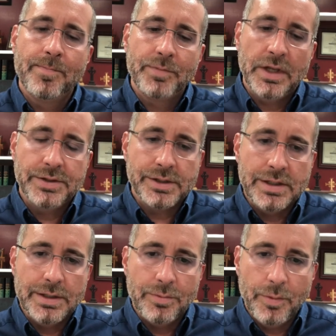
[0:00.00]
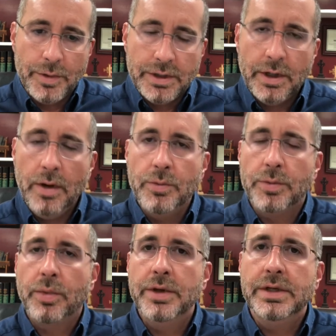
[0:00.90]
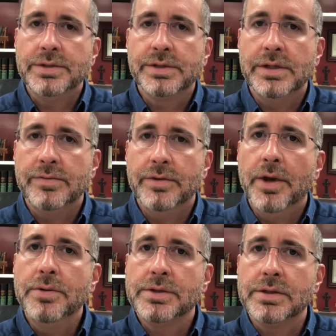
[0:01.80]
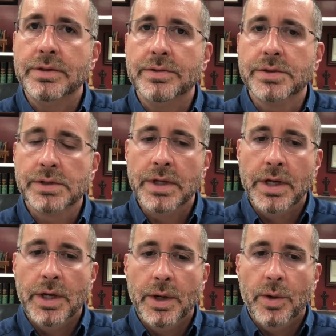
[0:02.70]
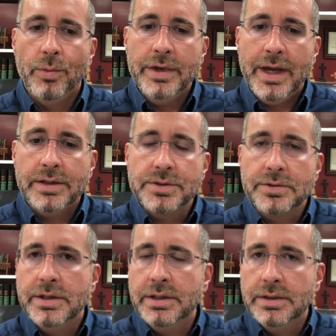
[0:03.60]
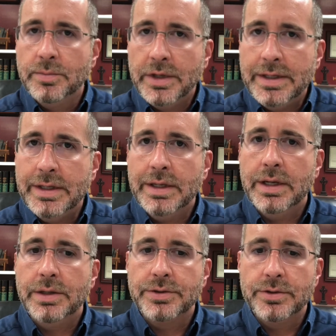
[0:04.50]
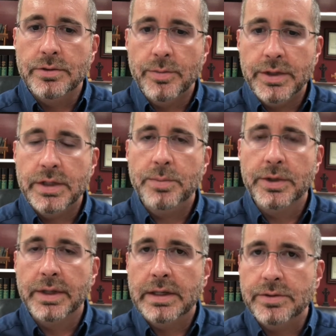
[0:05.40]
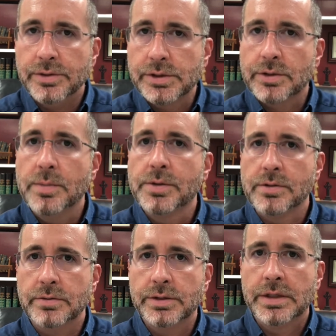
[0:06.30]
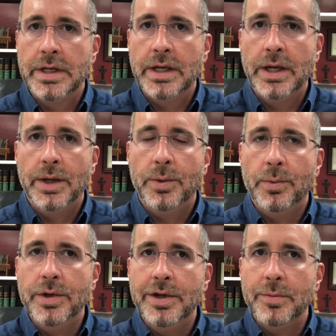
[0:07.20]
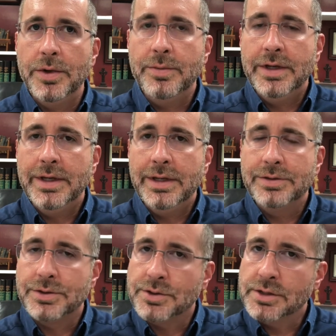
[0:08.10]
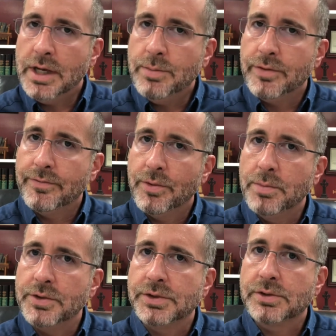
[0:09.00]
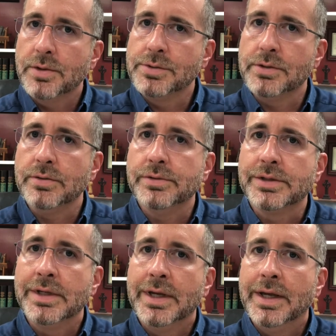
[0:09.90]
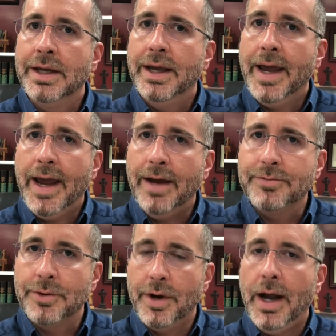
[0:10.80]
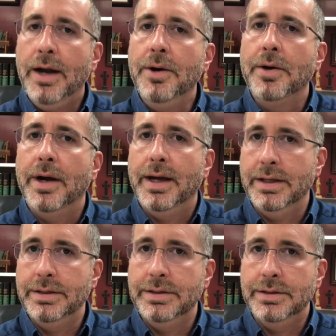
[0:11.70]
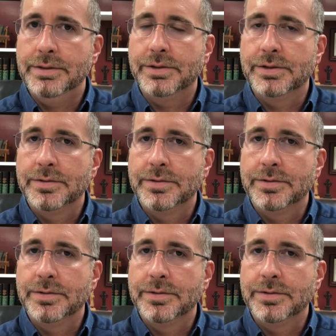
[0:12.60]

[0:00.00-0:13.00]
You see, when we come with preconceived notions, we actually begin to manipulate the scriptures. We begin to shape and form the scriptures after our ideas,